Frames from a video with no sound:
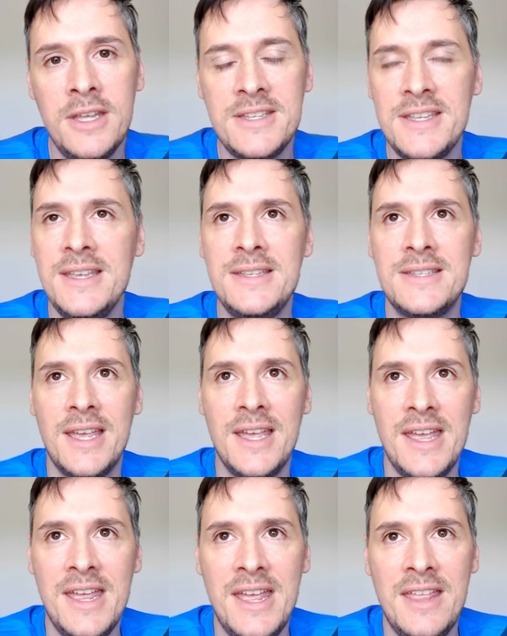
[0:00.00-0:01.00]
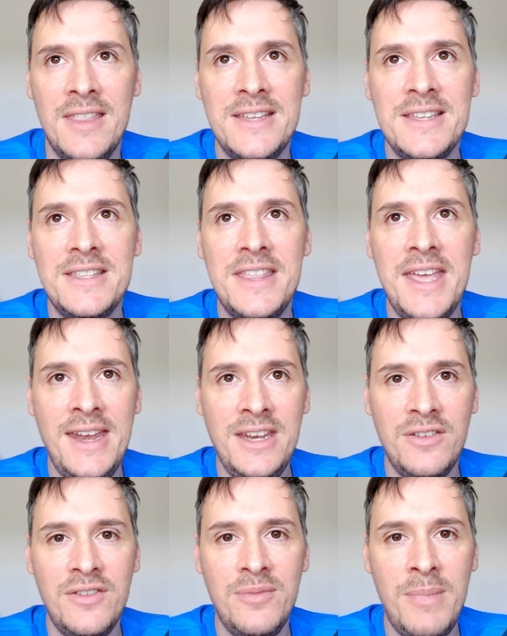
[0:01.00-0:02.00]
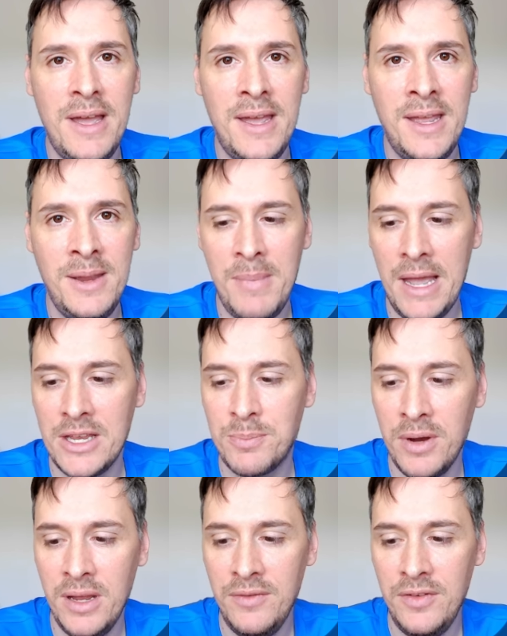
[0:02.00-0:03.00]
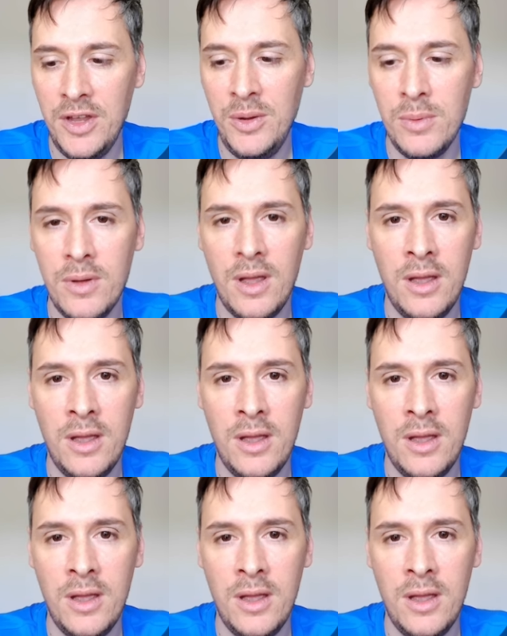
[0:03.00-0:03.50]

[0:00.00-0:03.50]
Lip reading: this is the end of my match preview.